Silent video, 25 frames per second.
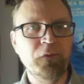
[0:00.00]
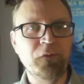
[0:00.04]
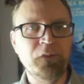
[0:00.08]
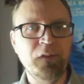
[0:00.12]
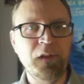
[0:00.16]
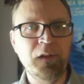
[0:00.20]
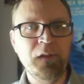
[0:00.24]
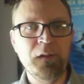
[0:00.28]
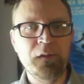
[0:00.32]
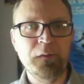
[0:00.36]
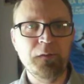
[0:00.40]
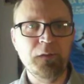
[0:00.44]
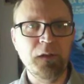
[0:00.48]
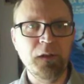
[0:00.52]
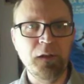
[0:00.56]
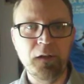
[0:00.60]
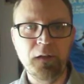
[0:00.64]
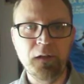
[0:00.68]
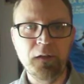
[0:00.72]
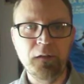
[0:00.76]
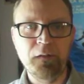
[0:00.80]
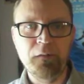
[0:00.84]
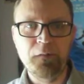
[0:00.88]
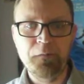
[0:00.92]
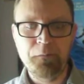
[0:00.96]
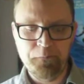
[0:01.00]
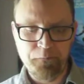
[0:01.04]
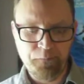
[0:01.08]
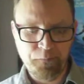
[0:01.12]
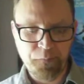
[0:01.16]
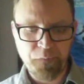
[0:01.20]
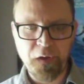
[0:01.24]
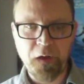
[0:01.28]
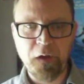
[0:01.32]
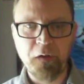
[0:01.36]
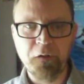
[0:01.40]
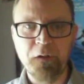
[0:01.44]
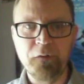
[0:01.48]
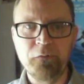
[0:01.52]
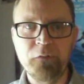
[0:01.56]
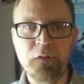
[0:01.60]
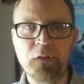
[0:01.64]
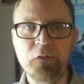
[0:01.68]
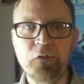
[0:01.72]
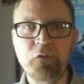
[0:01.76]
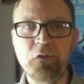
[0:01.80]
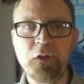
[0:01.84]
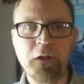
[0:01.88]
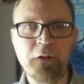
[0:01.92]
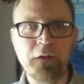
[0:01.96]
see it and I'll give it
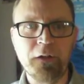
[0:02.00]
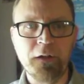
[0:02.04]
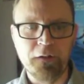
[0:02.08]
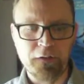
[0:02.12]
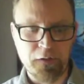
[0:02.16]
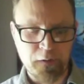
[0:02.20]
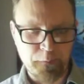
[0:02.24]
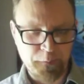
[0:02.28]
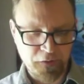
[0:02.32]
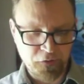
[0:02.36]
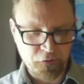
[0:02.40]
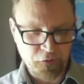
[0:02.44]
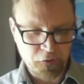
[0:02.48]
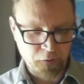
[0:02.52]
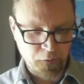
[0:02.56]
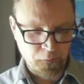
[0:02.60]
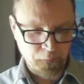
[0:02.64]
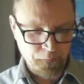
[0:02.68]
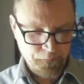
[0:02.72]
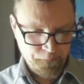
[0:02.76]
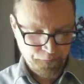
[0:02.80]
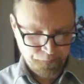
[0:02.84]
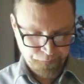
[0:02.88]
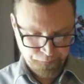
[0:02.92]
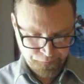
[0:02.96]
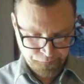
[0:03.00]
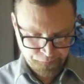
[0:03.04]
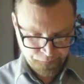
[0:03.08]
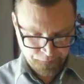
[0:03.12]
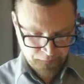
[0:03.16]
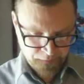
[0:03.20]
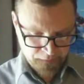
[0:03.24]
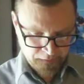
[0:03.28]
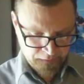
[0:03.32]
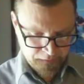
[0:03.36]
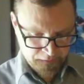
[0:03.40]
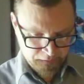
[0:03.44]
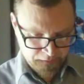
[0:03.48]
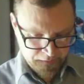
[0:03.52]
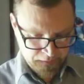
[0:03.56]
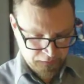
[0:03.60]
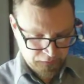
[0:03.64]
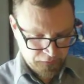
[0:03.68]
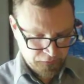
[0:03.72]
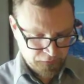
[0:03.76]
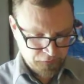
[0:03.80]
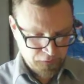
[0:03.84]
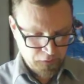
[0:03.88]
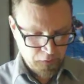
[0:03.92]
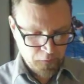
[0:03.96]
a shout out on my show.
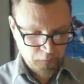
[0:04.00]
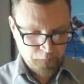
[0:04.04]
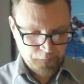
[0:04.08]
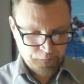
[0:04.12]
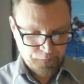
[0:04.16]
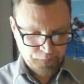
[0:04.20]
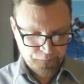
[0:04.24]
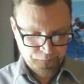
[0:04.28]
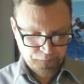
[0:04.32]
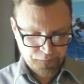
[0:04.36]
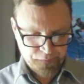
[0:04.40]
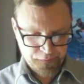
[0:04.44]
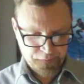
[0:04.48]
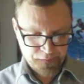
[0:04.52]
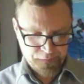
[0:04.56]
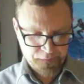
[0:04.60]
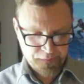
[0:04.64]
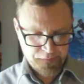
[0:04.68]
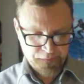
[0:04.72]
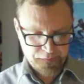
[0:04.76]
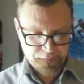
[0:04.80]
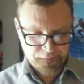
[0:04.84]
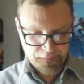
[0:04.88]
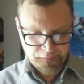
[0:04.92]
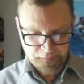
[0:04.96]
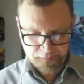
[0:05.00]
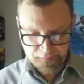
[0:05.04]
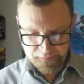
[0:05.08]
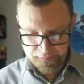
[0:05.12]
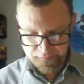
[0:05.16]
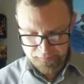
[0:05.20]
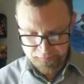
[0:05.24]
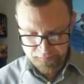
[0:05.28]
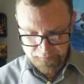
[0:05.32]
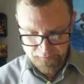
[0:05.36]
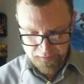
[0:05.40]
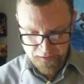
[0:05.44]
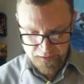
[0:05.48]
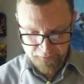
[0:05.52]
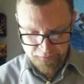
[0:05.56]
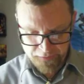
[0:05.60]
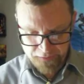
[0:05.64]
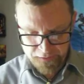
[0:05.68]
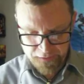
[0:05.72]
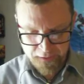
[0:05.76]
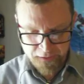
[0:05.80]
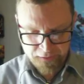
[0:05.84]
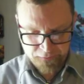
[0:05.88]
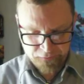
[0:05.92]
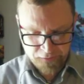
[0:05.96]
So, now that
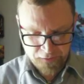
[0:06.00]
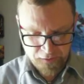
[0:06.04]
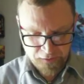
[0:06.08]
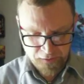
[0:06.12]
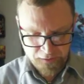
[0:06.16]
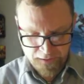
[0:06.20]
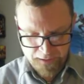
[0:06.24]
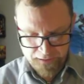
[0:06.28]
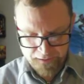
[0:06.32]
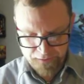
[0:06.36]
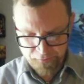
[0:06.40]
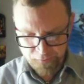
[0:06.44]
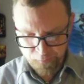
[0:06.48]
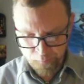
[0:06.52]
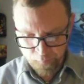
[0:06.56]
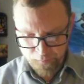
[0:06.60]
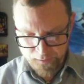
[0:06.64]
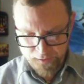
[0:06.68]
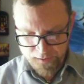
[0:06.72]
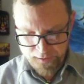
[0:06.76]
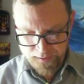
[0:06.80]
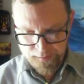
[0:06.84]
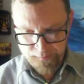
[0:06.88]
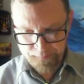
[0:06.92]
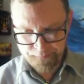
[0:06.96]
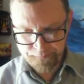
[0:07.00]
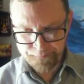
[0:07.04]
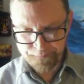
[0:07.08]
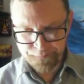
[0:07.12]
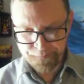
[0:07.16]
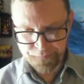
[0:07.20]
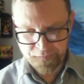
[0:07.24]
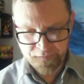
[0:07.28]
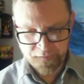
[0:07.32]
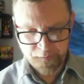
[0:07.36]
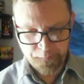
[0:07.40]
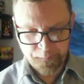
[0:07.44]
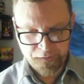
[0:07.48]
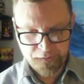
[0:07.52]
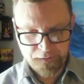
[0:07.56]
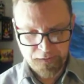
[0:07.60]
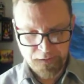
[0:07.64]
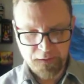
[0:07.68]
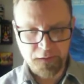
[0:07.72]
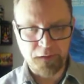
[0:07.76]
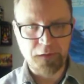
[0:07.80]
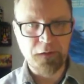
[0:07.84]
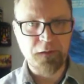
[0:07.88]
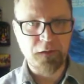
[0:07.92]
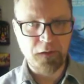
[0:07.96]
that's all out of the way, let me
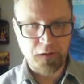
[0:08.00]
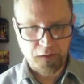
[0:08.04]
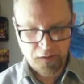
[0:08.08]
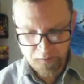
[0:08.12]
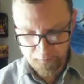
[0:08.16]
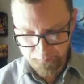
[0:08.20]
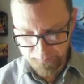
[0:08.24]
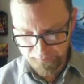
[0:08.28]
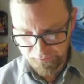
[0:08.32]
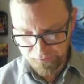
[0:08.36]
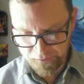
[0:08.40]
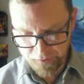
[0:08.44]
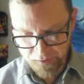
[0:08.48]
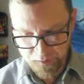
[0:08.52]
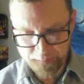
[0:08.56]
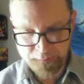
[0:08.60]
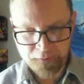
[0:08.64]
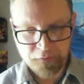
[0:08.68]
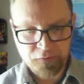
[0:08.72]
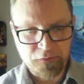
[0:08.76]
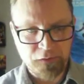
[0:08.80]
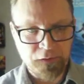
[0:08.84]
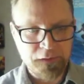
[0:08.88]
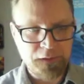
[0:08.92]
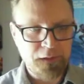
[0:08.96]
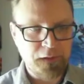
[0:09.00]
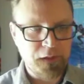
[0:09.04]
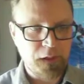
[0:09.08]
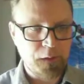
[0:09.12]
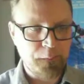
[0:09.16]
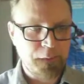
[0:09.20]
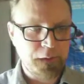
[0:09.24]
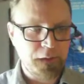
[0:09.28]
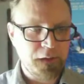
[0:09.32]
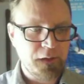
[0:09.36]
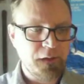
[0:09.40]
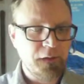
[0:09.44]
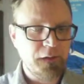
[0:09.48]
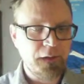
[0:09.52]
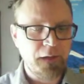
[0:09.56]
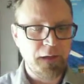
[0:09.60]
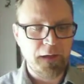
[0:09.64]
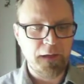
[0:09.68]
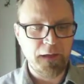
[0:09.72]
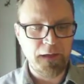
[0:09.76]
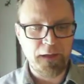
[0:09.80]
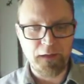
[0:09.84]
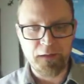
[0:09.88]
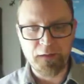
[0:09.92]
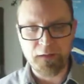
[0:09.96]
get all my comics cleaned up here
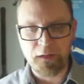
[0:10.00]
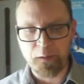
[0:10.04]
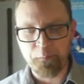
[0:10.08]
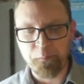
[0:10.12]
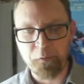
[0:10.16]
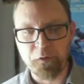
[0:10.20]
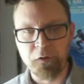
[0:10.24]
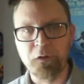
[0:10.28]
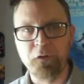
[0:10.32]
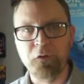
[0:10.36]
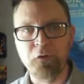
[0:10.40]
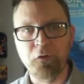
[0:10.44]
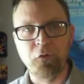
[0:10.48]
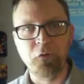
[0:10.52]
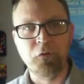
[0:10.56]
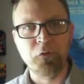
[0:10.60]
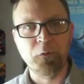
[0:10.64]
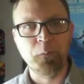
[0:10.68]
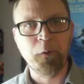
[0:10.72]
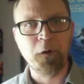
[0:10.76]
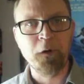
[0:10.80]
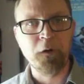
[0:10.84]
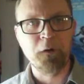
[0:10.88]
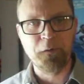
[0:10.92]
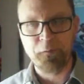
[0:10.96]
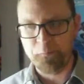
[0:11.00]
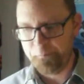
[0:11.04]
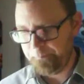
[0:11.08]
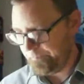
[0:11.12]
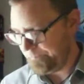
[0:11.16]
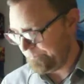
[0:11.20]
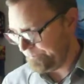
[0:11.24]
and I'm going to do some art.